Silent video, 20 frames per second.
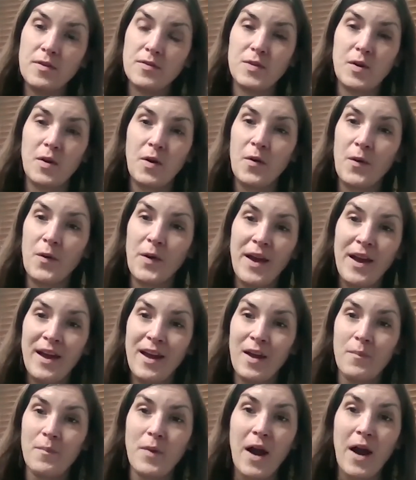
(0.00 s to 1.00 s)
So
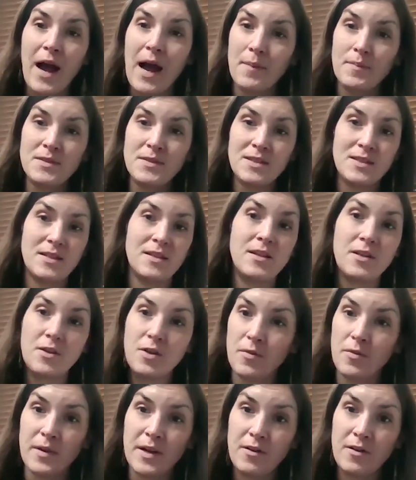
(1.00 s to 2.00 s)
perhaps it's in a
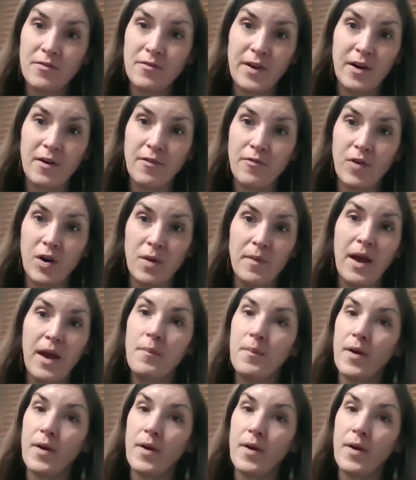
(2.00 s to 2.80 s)
career fair format,